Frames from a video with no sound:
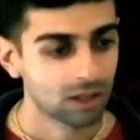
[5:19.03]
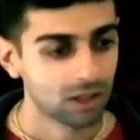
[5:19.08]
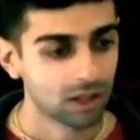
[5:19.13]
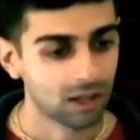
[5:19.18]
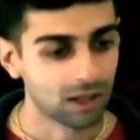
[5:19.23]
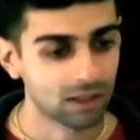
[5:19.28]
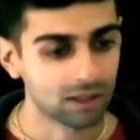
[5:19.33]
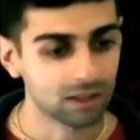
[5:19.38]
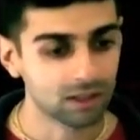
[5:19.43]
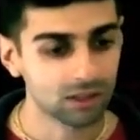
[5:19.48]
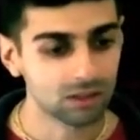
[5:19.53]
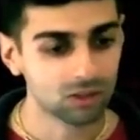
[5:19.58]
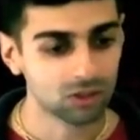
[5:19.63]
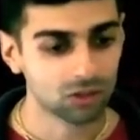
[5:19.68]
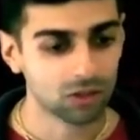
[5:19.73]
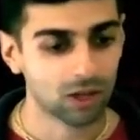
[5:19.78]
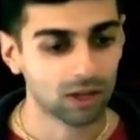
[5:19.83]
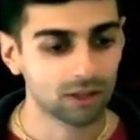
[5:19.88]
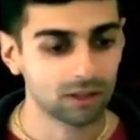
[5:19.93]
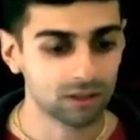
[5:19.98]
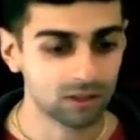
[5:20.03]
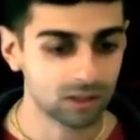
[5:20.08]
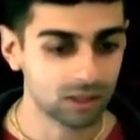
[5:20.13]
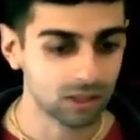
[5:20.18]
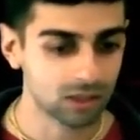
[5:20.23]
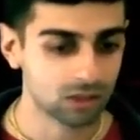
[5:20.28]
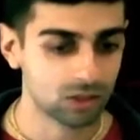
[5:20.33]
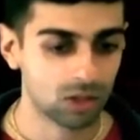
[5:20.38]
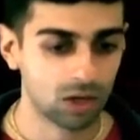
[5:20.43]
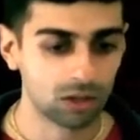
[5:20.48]
and he's trying to
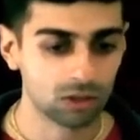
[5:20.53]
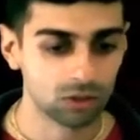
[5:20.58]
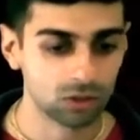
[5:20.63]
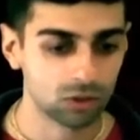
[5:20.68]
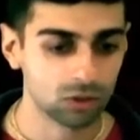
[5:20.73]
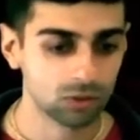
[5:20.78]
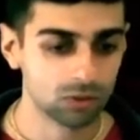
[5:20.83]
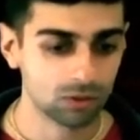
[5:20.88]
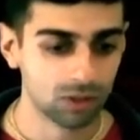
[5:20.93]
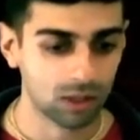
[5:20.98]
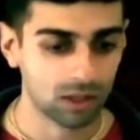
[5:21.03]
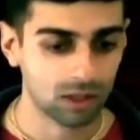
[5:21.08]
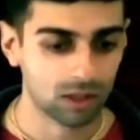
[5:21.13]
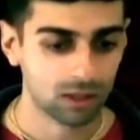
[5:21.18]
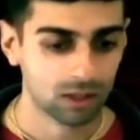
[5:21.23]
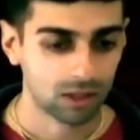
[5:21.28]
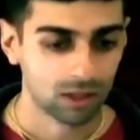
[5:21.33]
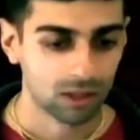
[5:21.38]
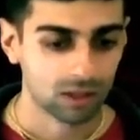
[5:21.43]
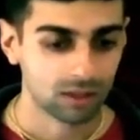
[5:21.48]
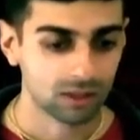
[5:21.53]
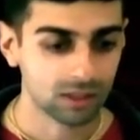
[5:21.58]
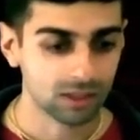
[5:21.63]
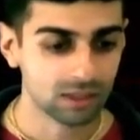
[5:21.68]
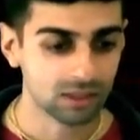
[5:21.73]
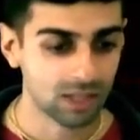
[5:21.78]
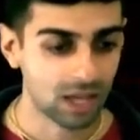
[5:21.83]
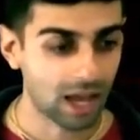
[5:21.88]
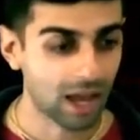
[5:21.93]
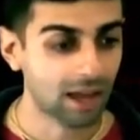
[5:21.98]
teach Arjuna
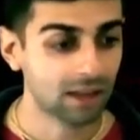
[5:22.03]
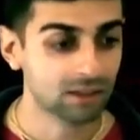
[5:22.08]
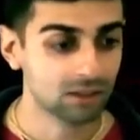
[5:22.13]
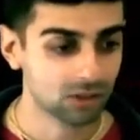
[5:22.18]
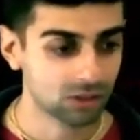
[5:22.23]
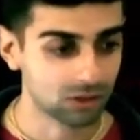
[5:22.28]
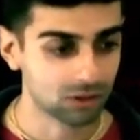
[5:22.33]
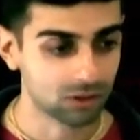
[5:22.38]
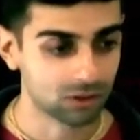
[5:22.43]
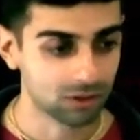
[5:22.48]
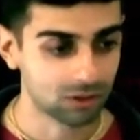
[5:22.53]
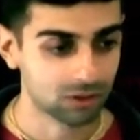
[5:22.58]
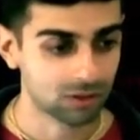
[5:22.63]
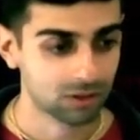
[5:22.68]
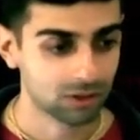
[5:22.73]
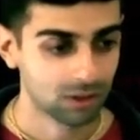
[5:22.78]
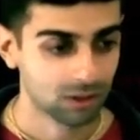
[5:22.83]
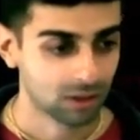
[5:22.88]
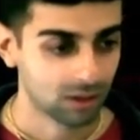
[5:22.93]
these answers.